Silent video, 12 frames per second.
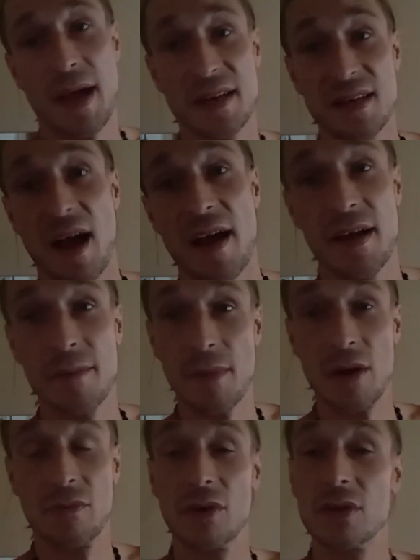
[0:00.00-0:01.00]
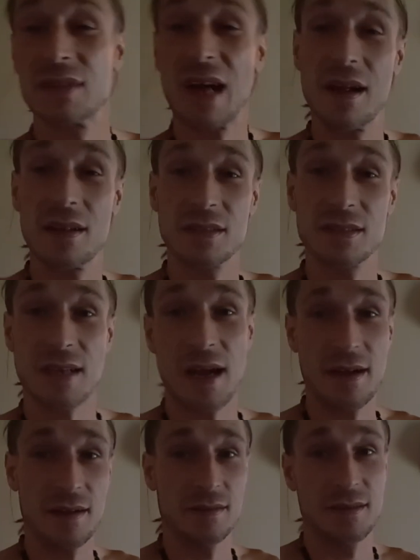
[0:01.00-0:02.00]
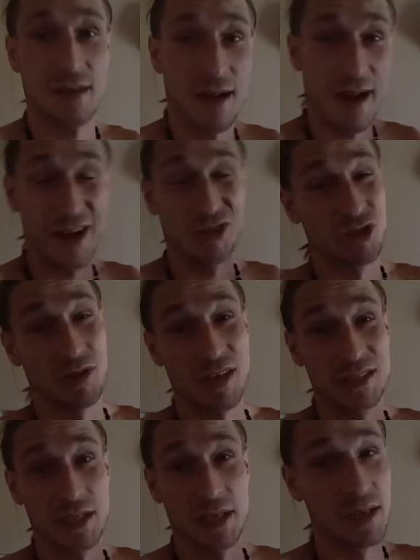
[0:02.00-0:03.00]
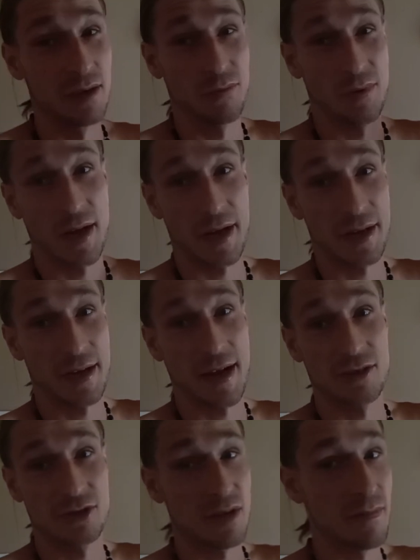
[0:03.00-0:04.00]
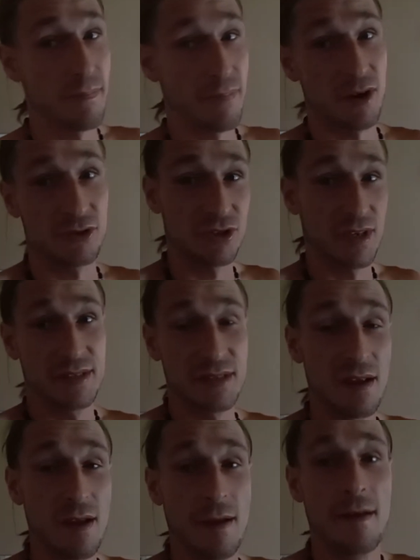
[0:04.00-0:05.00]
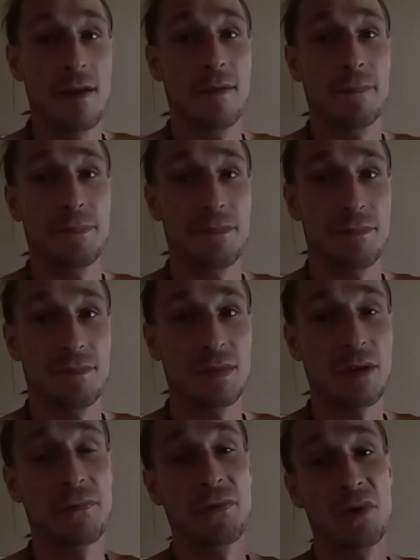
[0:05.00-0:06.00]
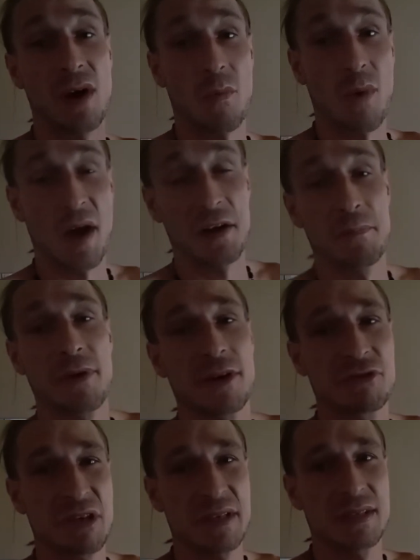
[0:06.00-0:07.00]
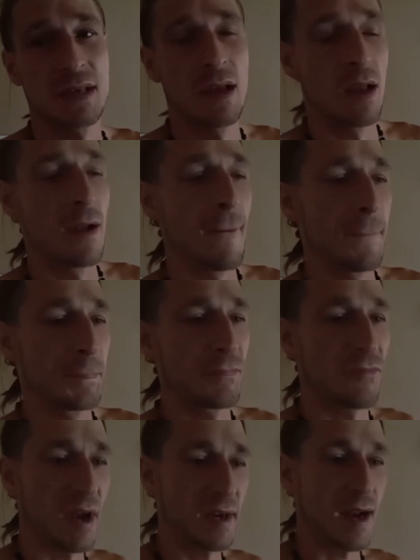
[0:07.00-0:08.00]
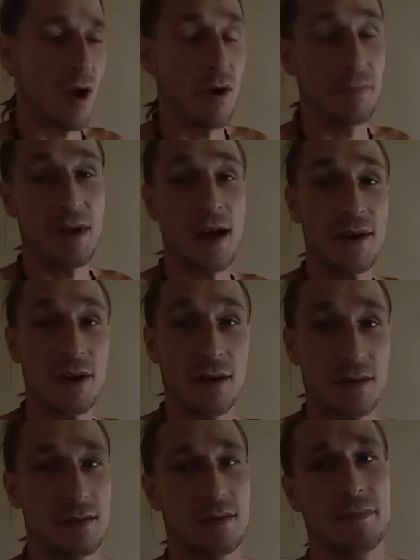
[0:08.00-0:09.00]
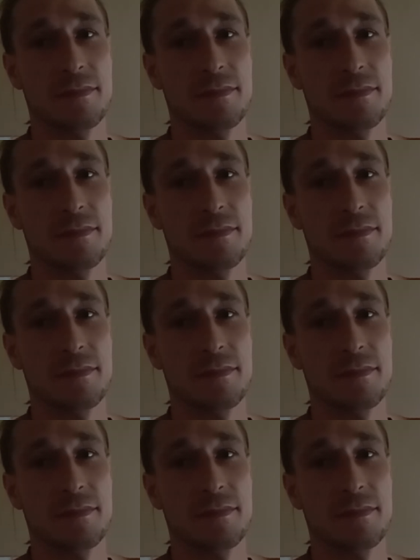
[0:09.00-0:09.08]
my diet, my real diet, the diet that I actually like to eat when I can actually purchase the food I want to purchase. Right now I'm kind of